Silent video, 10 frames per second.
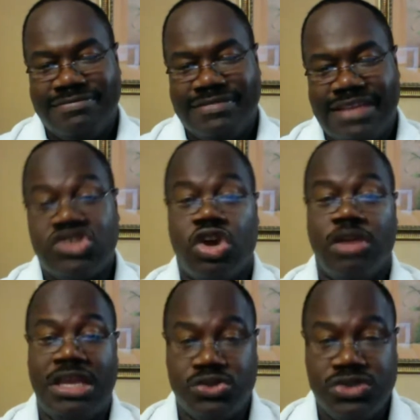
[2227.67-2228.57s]
it's going to
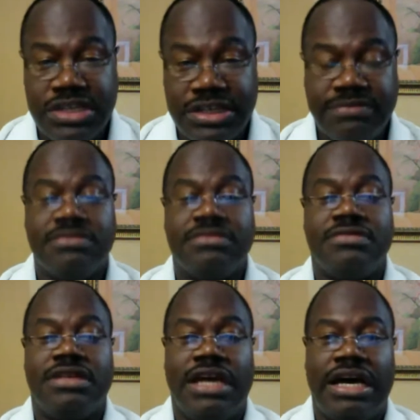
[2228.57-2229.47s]
be interesting.
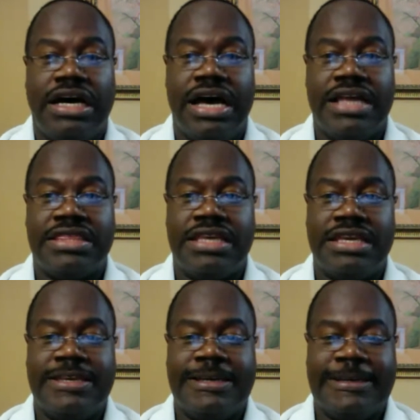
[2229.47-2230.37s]
I think